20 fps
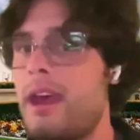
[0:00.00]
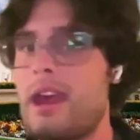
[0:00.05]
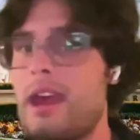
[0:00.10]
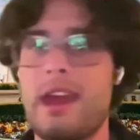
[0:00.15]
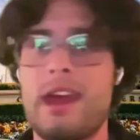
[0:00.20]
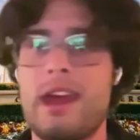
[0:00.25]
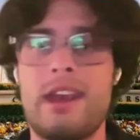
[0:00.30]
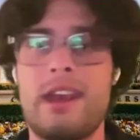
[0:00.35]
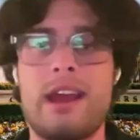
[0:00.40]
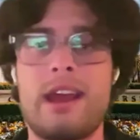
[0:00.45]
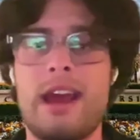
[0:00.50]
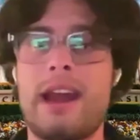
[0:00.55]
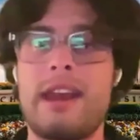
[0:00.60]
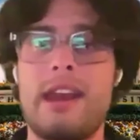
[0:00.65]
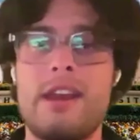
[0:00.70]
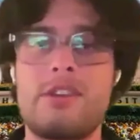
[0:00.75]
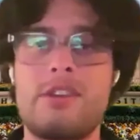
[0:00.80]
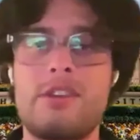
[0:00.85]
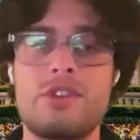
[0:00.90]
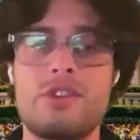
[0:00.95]
And I got an
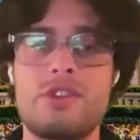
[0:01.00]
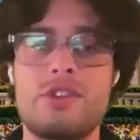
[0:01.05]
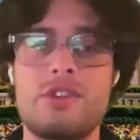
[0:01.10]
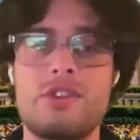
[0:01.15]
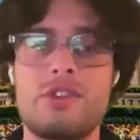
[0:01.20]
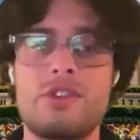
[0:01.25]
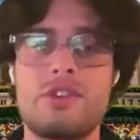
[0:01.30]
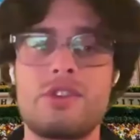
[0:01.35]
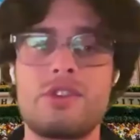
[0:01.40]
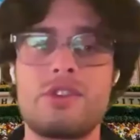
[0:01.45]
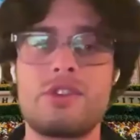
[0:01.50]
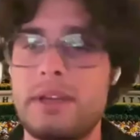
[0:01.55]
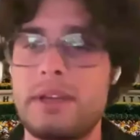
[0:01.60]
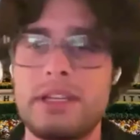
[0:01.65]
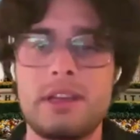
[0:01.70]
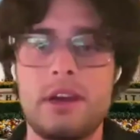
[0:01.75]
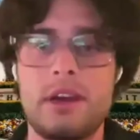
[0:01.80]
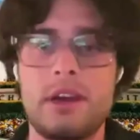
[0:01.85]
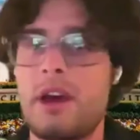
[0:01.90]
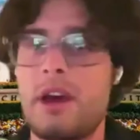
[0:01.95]
internship at a place
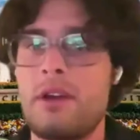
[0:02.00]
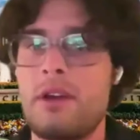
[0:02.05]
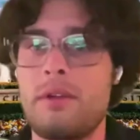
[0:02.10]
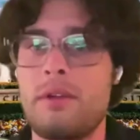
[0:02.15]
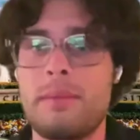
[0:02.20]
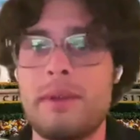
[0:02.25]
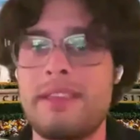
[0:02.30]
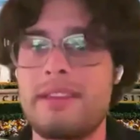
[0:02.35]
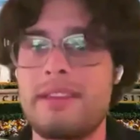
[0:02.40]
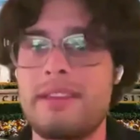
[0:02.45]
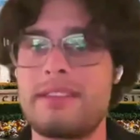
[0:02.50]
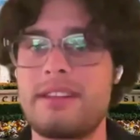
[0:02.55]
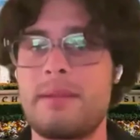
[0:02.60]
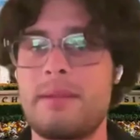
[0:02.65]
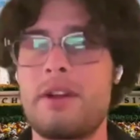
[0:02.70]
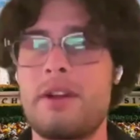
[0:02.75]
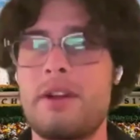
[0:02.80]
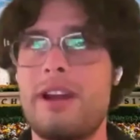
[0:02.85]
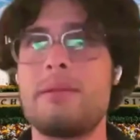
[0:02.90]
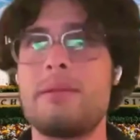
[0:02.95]
called Hungry Man this
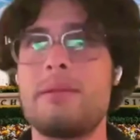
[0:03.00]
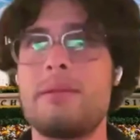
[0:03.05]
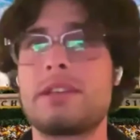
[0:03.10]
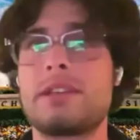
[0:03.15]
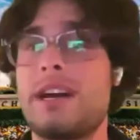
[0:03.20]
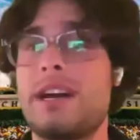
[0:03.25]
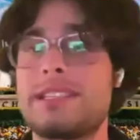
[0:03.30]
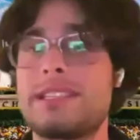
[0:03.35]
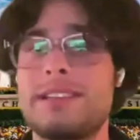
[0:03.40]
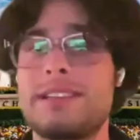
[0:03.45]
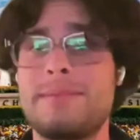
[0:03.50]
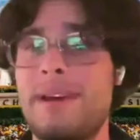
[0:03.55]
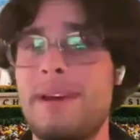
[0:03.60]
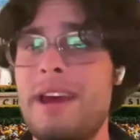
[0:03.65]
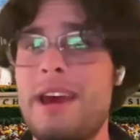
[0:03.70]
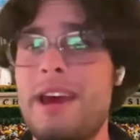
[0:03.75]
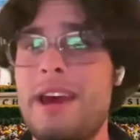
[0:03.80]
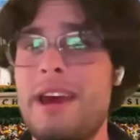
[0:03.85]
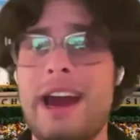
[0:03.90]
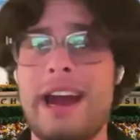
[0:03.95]
summer. It was awesome.
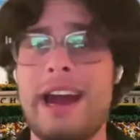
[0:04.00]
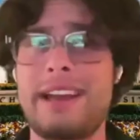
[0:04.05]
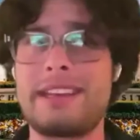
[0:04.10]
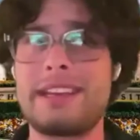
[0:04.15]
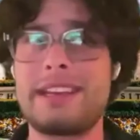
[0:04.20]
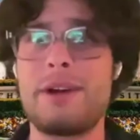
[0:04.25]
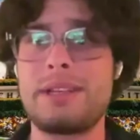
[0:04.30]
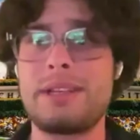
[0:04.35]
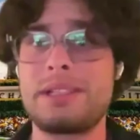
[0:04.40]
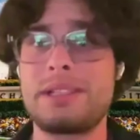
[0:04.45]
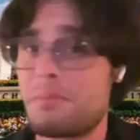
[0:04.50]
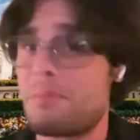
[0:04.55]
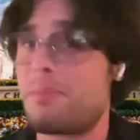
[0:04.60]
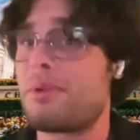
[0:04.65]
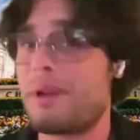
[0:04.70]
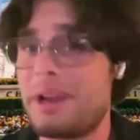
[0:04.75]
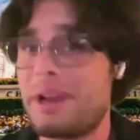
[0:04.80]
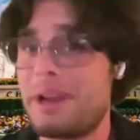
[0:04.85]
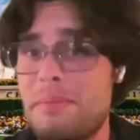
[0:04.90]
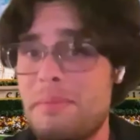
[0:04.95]
I got to go on some
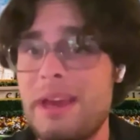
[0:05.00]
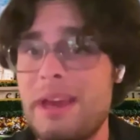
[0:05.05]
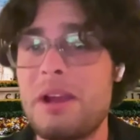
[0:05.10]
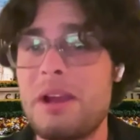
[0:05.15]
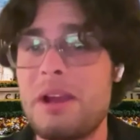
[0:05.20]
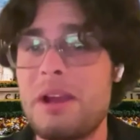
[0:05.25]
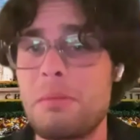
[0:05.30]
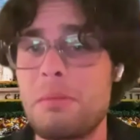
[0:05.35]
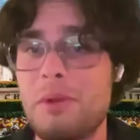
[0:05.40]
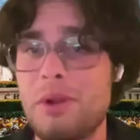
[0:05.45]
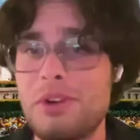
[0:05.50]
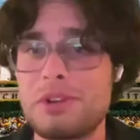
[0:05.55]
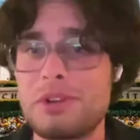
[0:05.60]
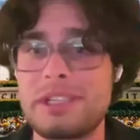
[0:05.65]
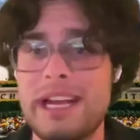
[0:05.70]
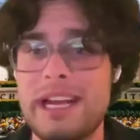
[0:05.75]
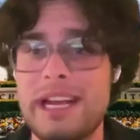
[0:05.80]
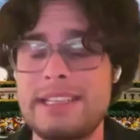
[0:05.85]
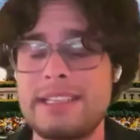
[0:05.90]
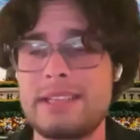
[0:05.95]
pretty big commercial
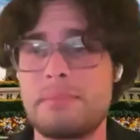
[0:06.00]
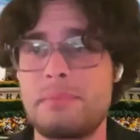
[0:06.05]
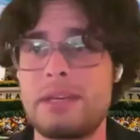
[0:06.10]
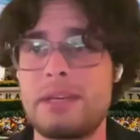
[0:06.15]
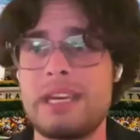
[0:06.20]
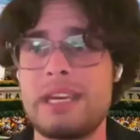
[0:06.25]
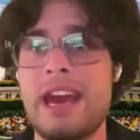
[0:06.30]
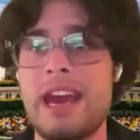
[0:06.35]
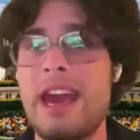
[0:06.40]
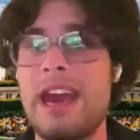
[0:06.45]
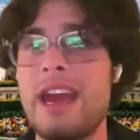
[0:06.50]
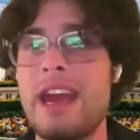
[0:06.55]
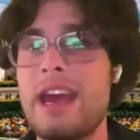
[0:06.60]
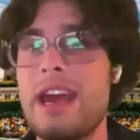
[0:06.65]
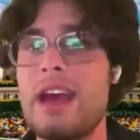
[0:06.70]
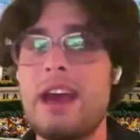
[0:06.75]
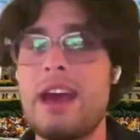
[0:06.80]
sets as a PA.